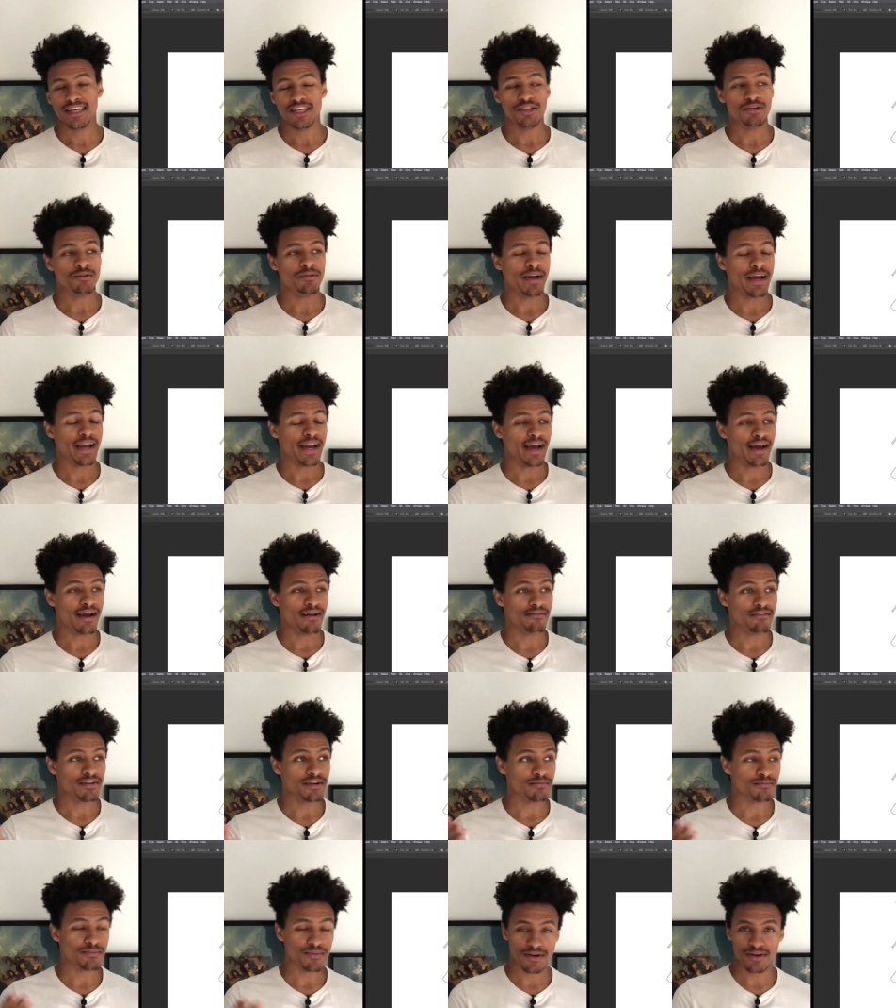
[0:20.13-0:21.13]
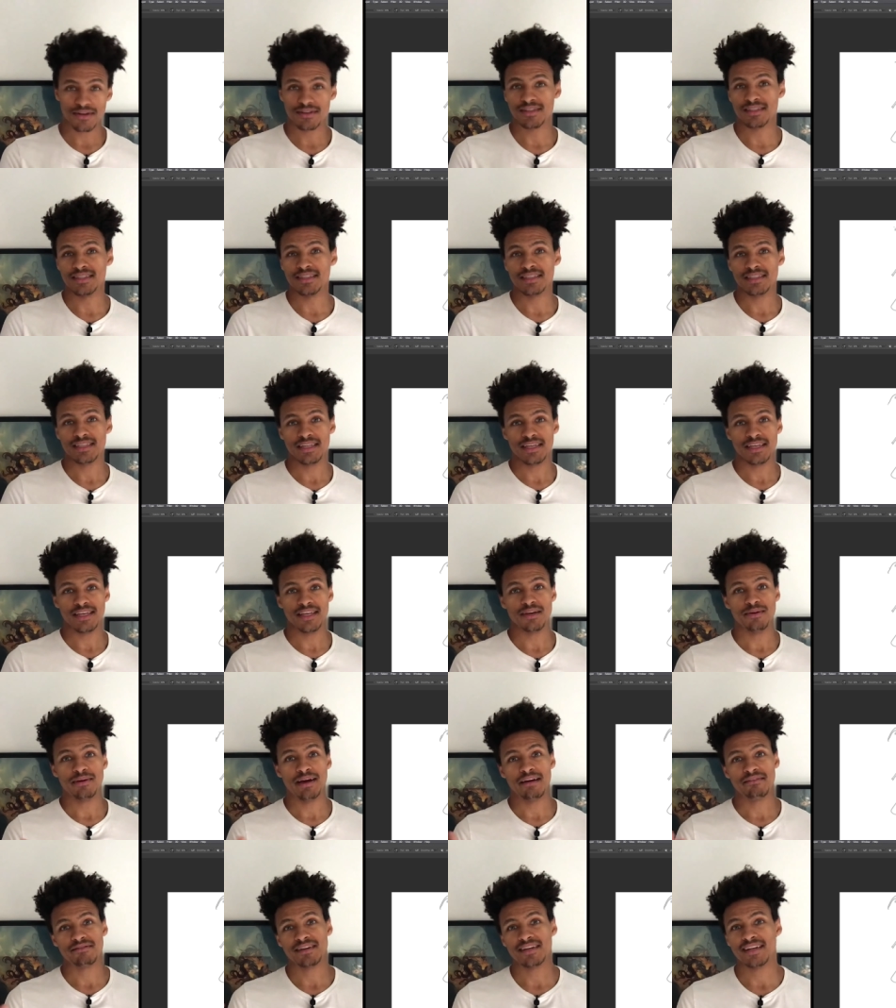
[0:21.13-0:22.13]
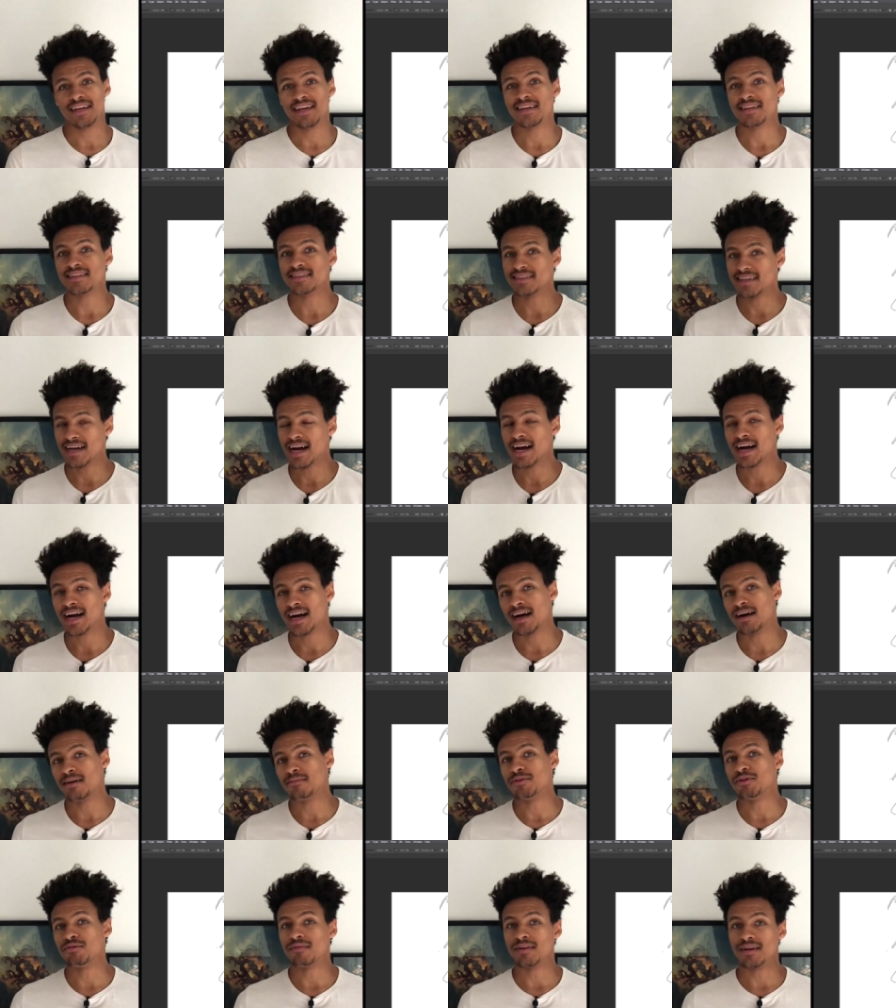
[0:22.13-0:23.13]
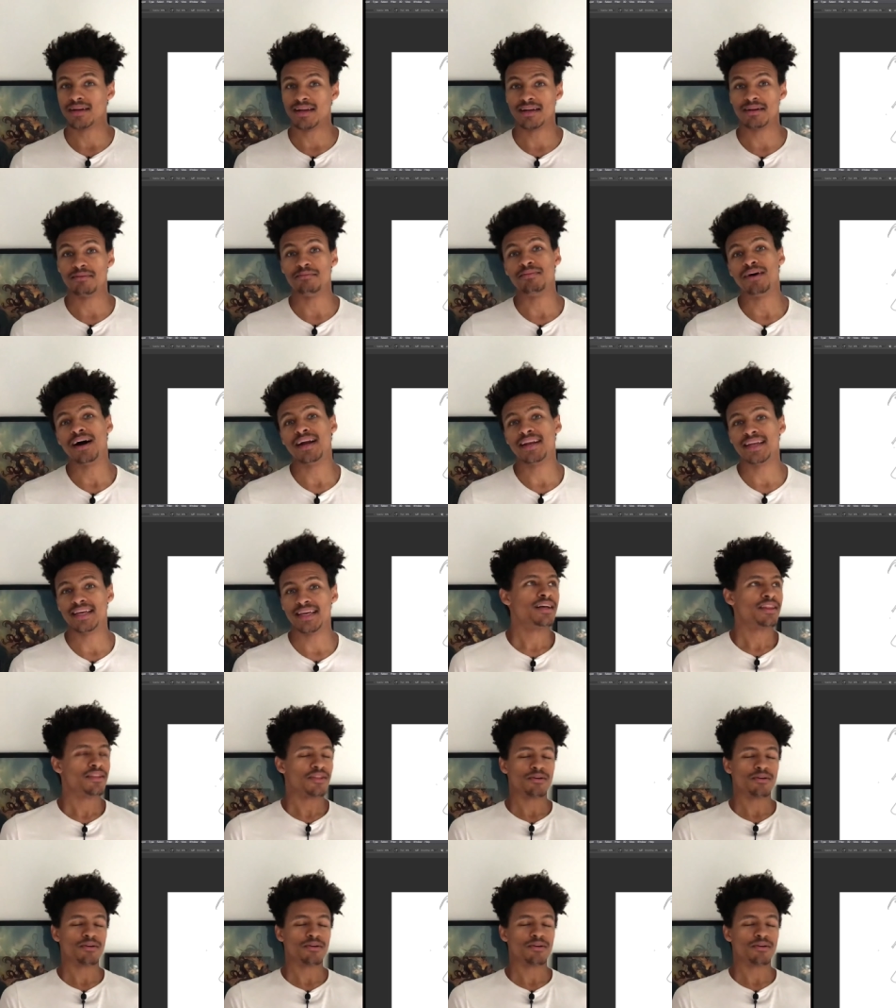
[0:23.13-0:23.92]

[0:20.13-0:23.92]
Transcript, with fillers: you have an emergency, you have to take a job, you run out of money.